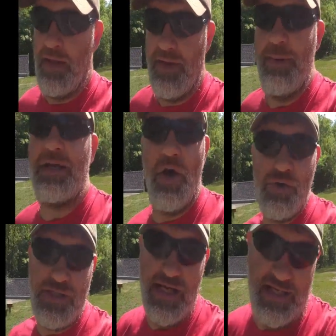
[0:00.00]
They make no
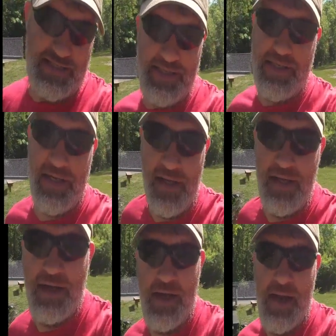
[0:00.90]
sense.
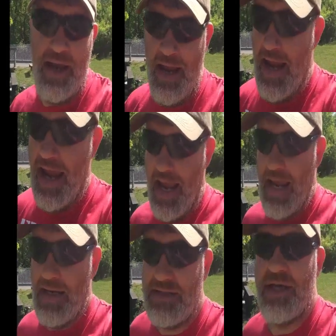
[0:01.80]

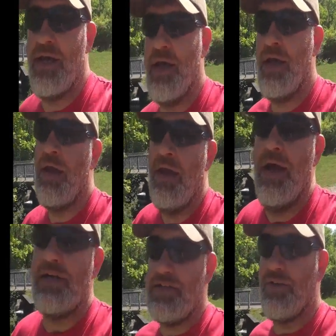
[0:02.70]
And
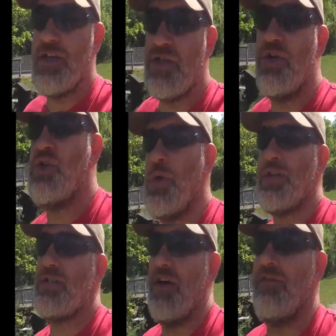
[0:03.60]
until they start doing
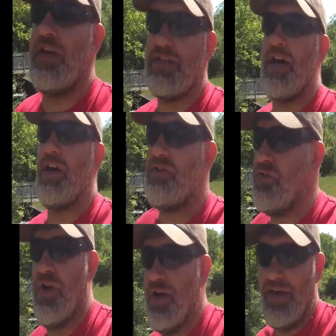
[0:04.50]
stuff that
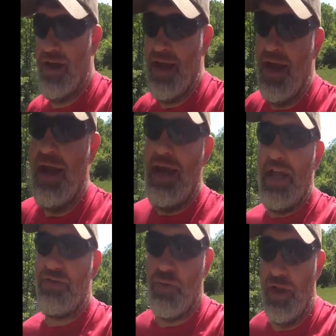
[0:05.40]
does,
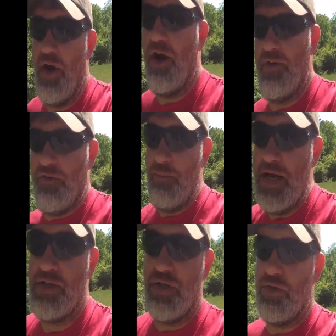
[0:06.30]
it's really hard for me
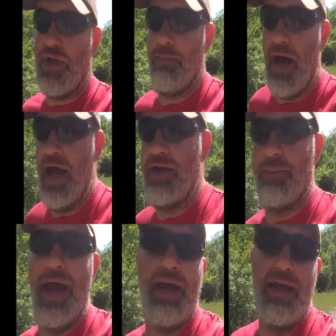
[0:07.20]
to get behind
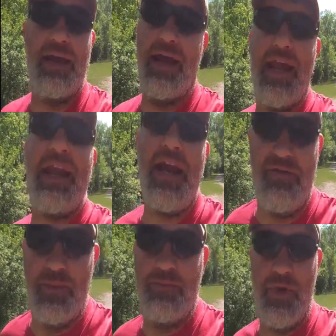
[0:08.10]
them at any of
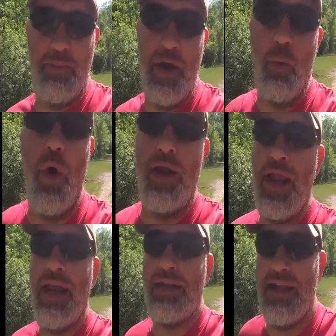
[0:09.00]
them, no matter what
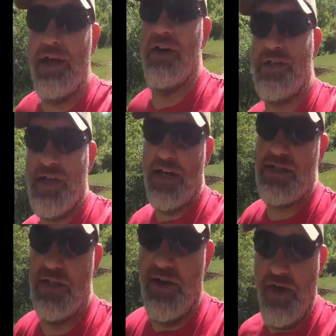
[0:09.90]
letter is
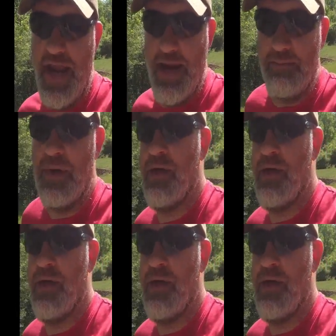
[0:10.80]
next to their name,